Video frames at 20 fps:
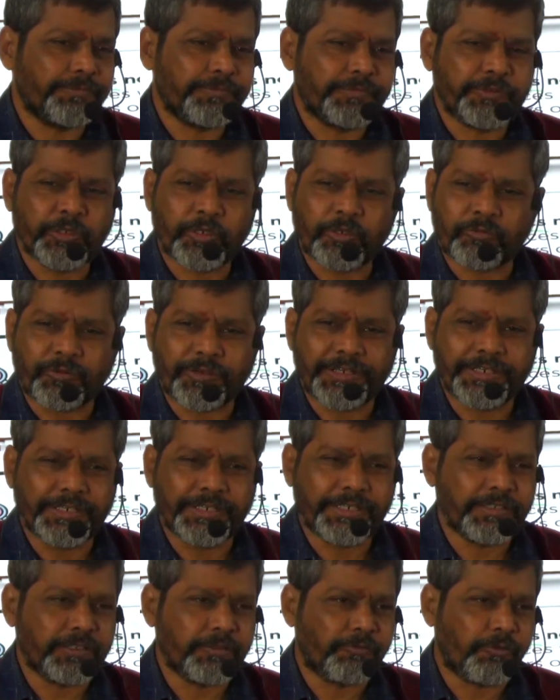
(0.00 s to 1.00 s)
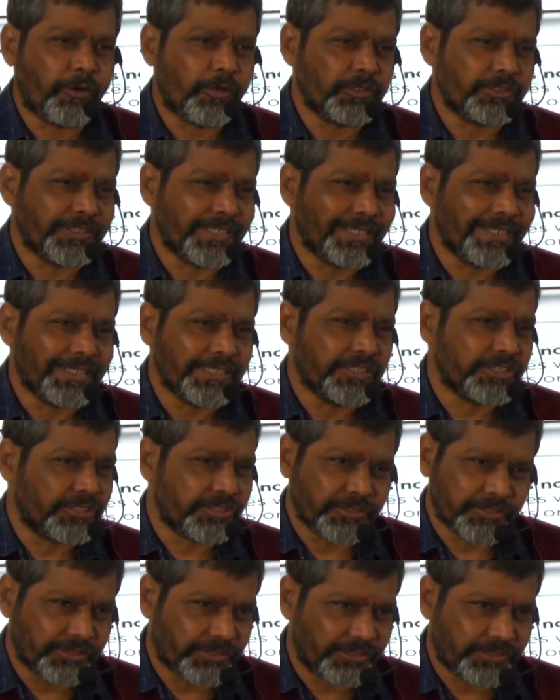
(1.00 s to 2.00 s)
You are finding the false
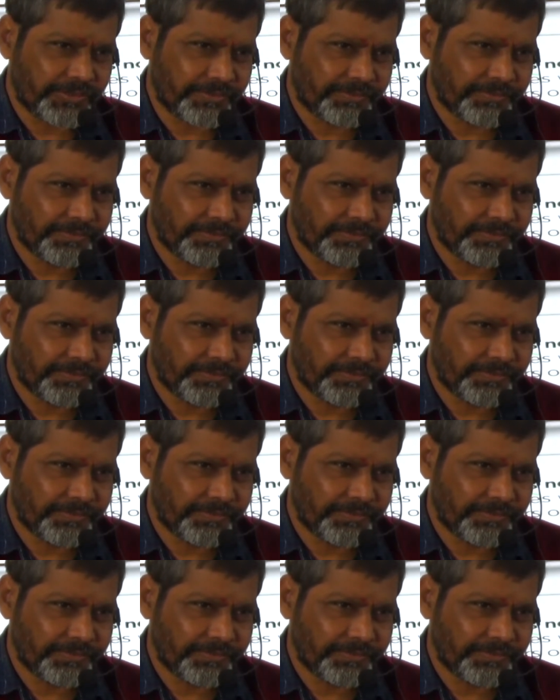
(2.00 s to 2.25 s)
allegations.